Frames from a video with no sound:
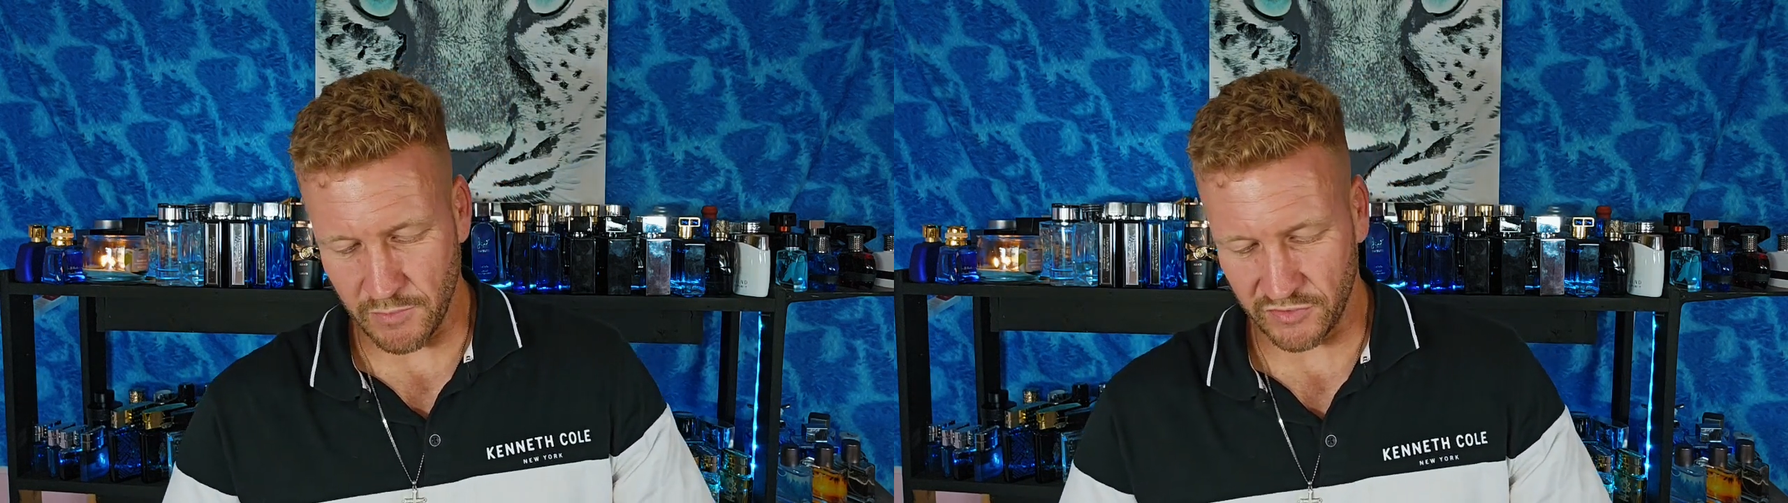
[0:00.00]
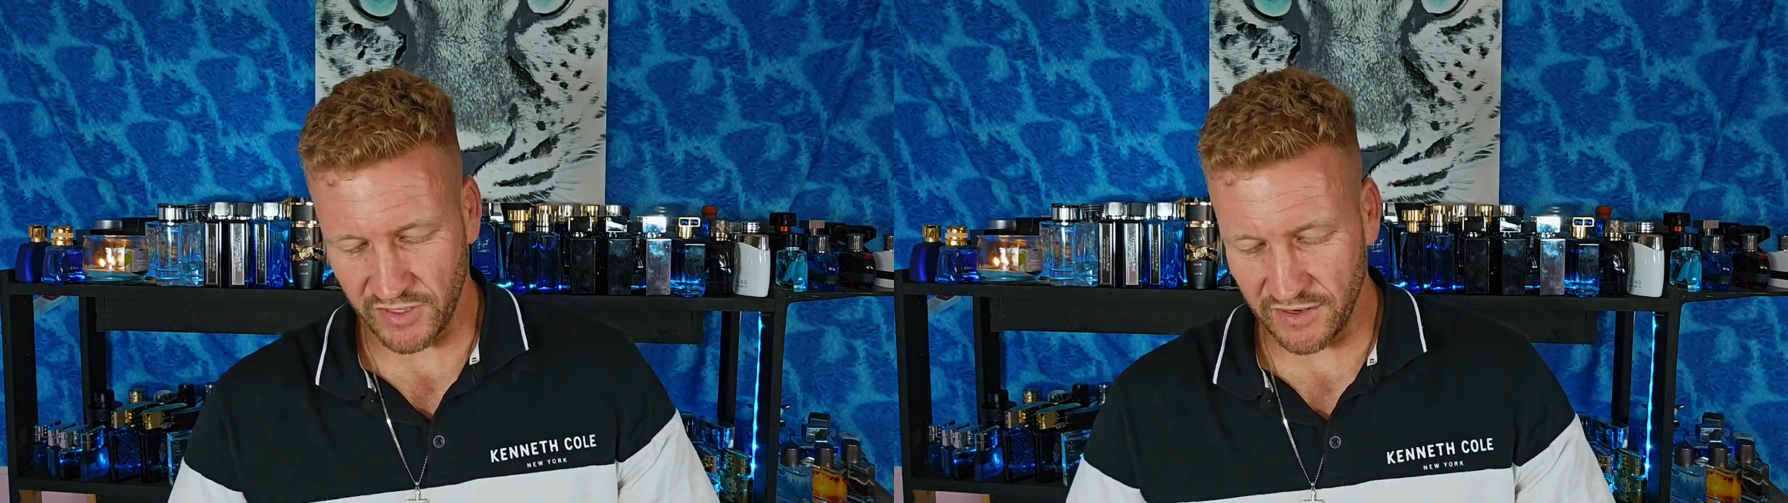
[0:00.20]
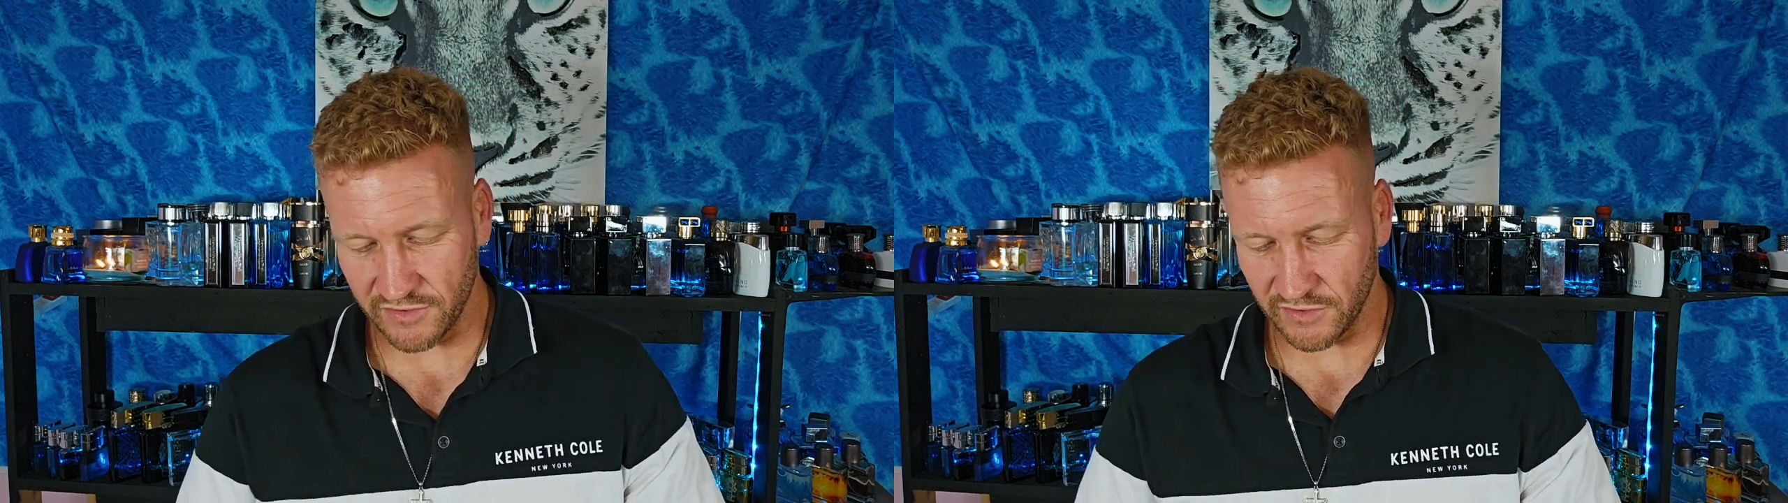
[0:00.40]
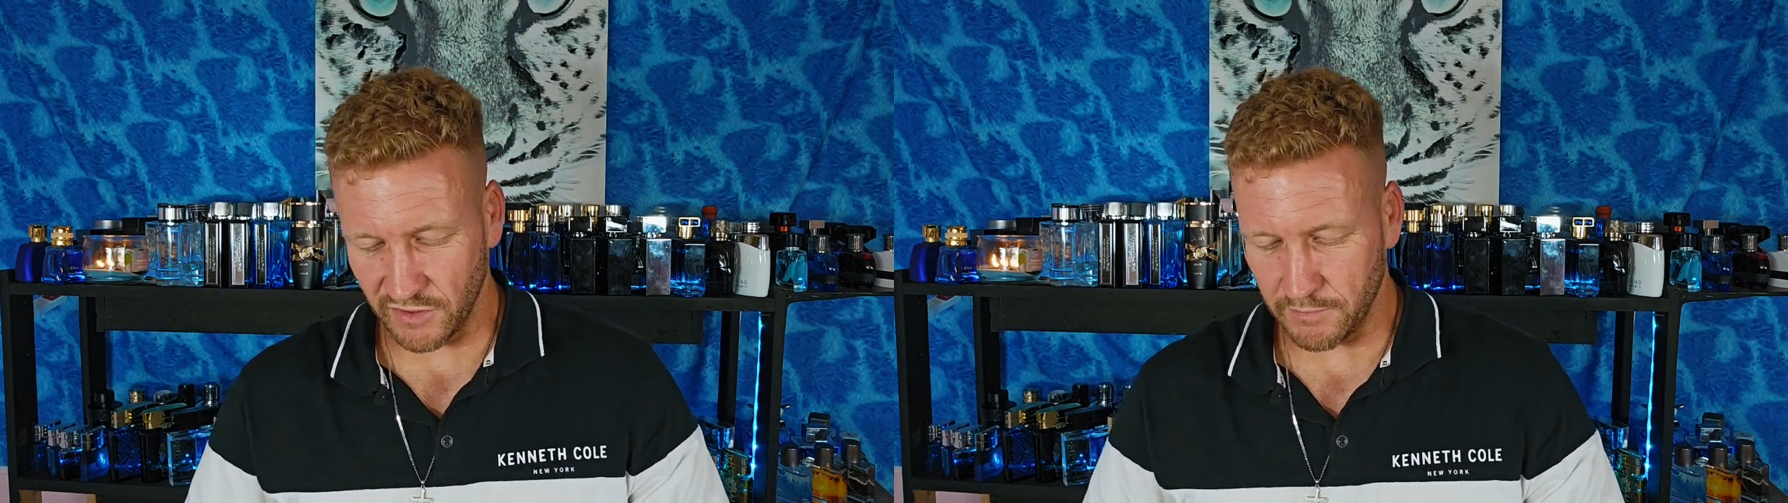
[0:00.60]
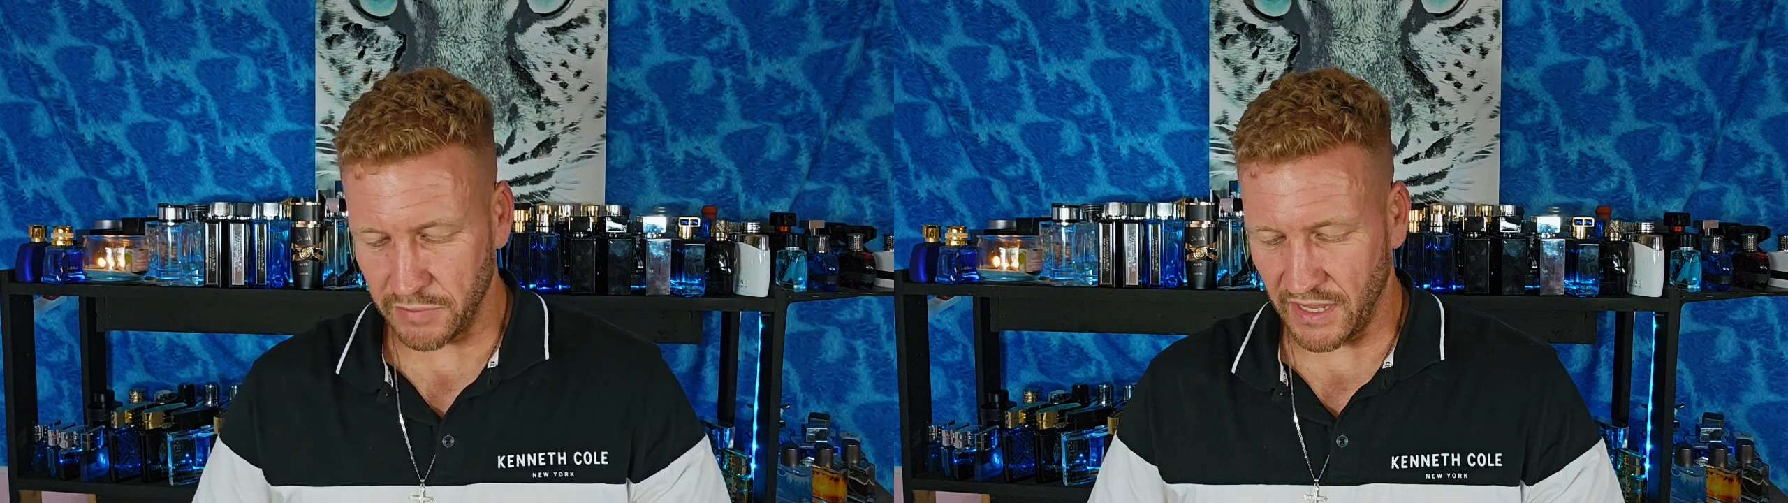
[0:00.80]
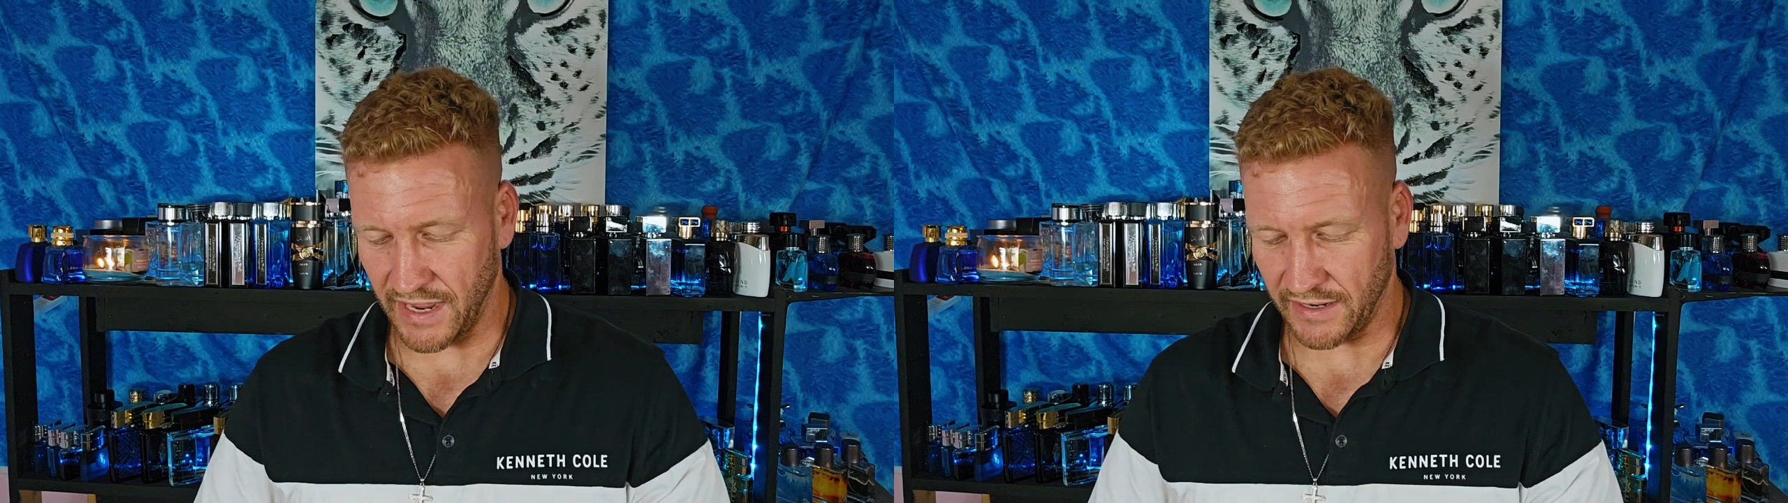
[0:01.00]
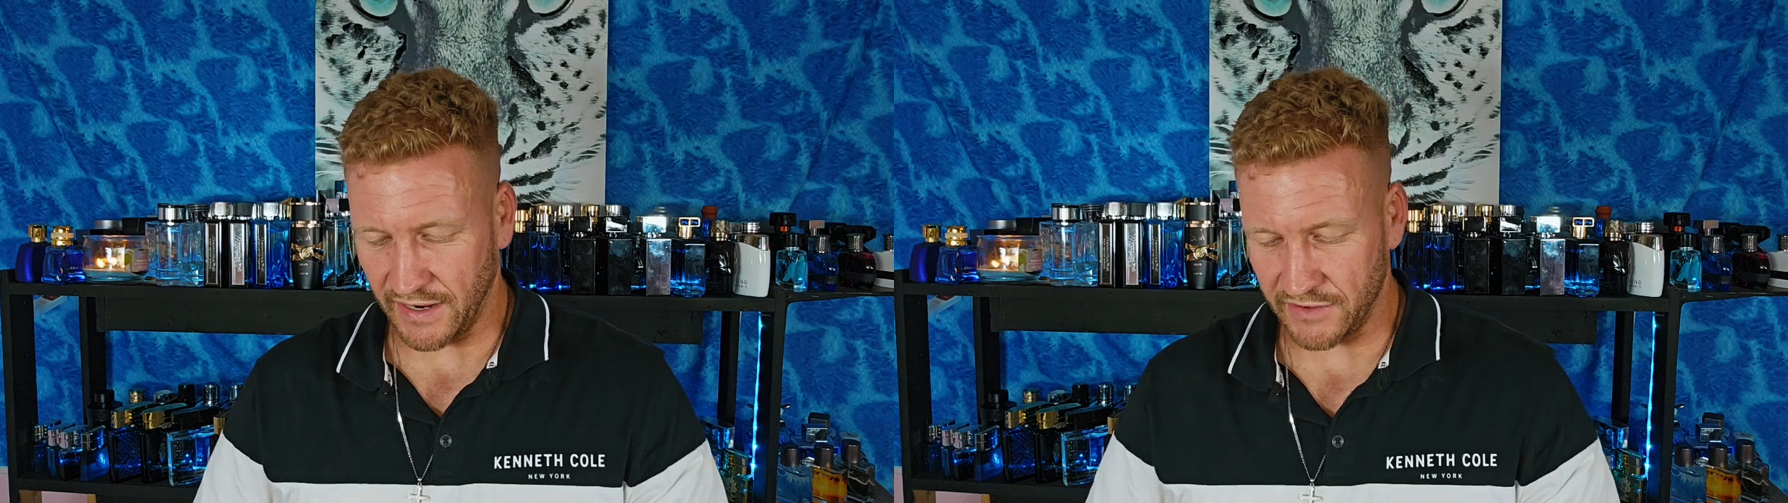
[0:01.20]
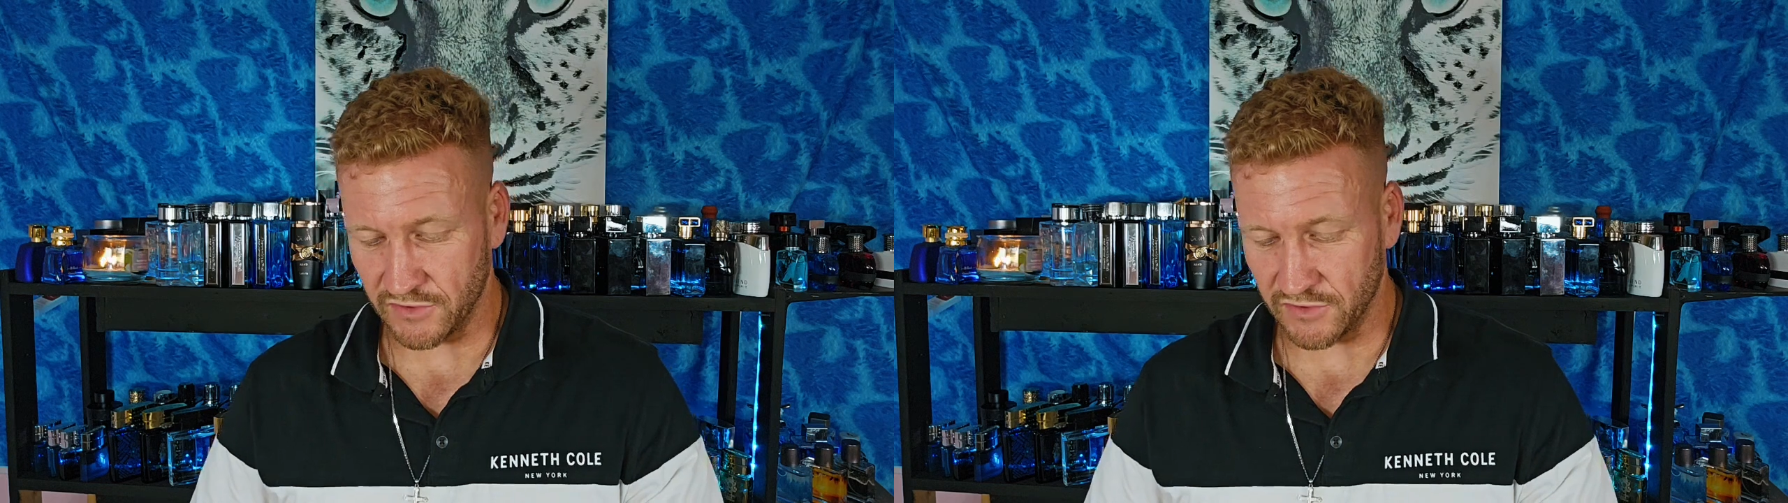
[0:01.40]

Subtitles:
that Mercedes Club Black,